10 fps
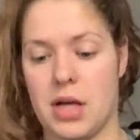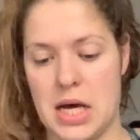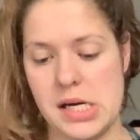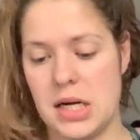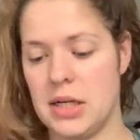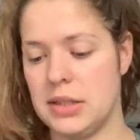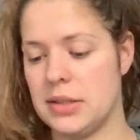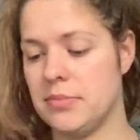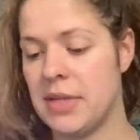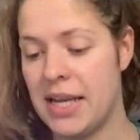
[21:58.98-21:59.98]

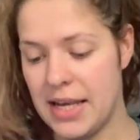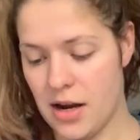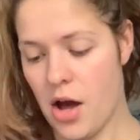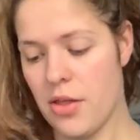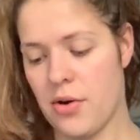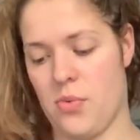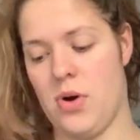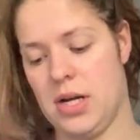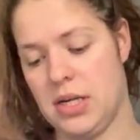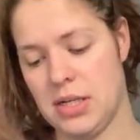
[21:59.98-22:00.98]
Another
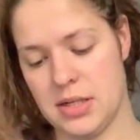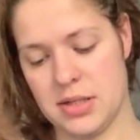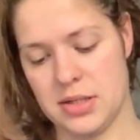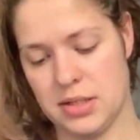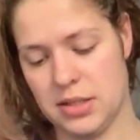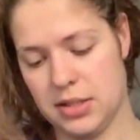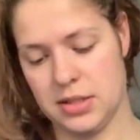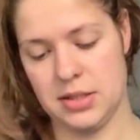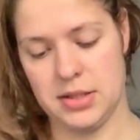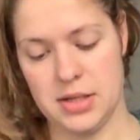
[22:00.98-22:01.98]
one,
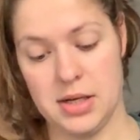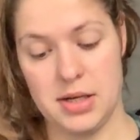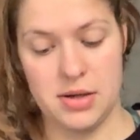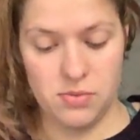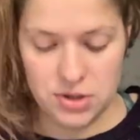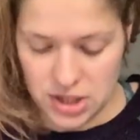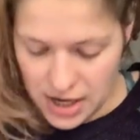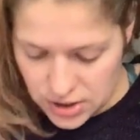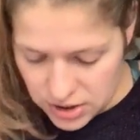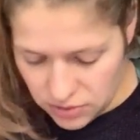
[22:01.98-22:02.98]
which I
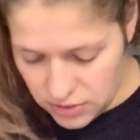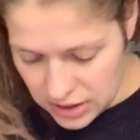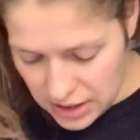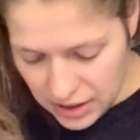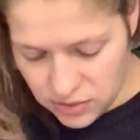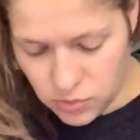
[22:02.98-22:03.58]
actually really liked